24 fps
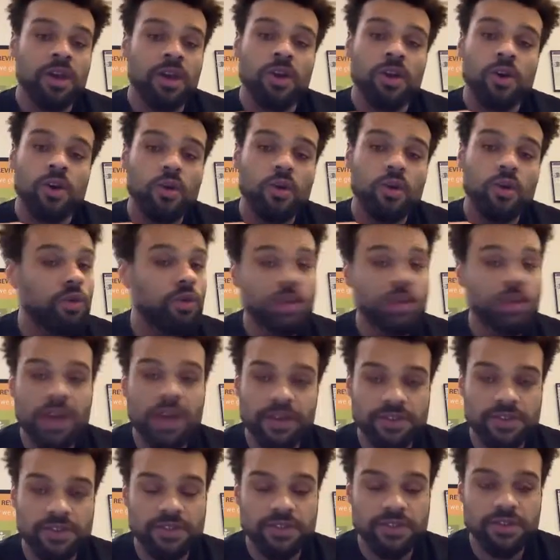What you
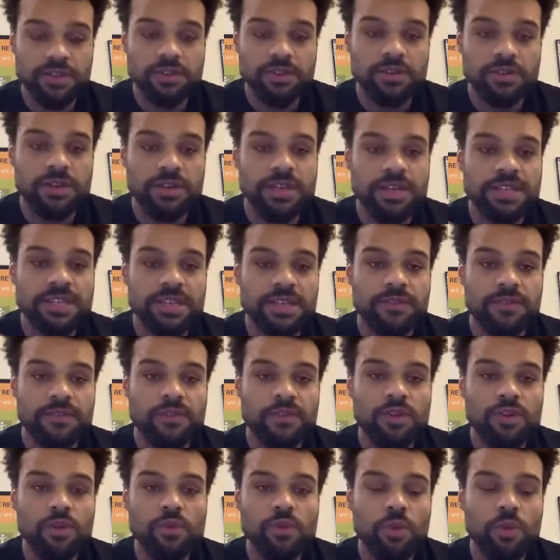have to do is, if
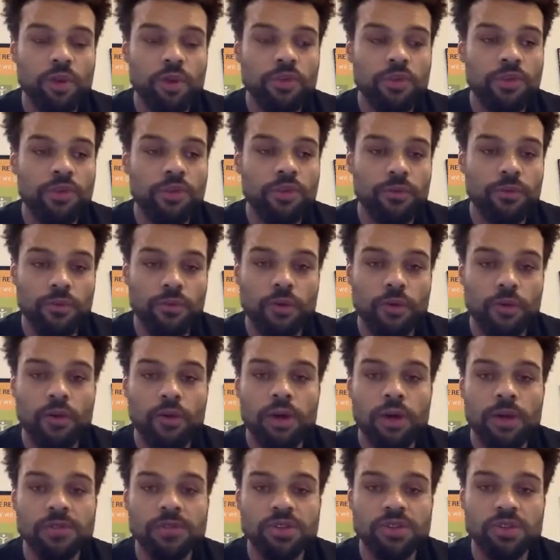you want the
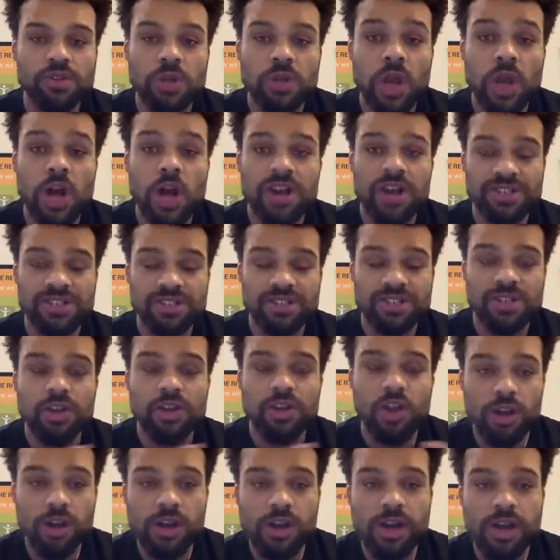forearm to last
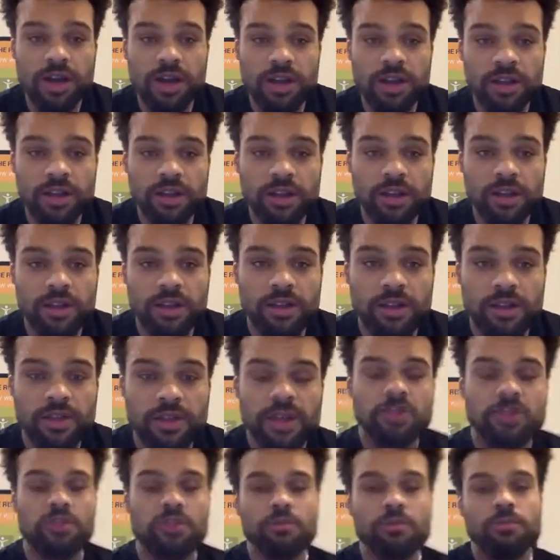longer,
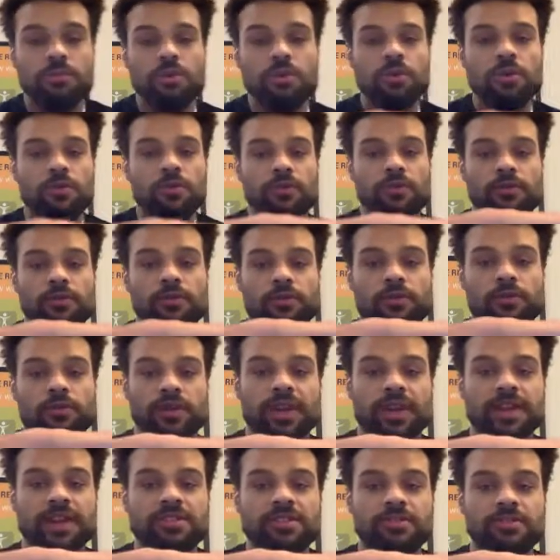then you want the
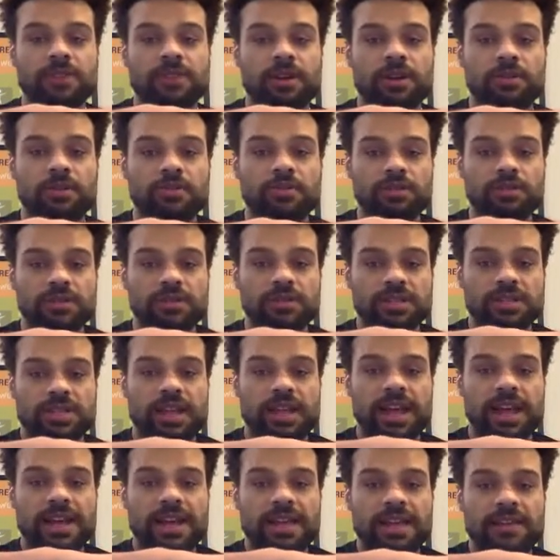kettlebell
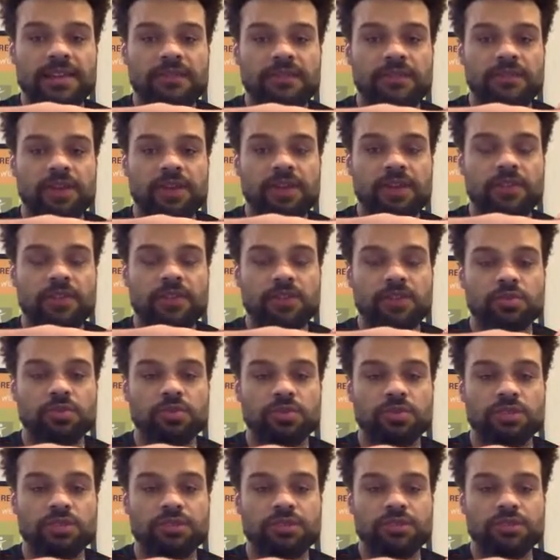slightly further
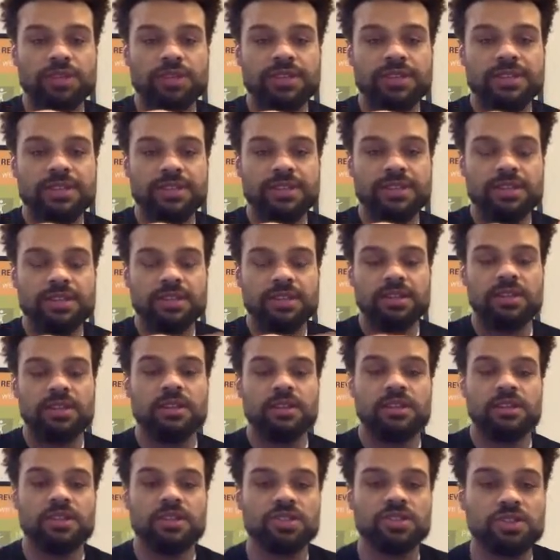towards the wrist
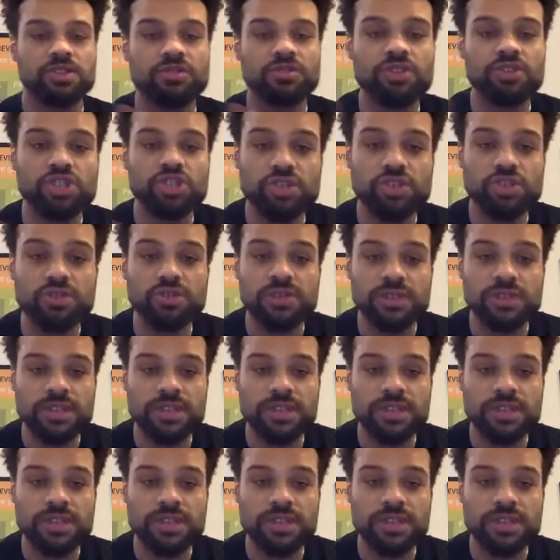to reduce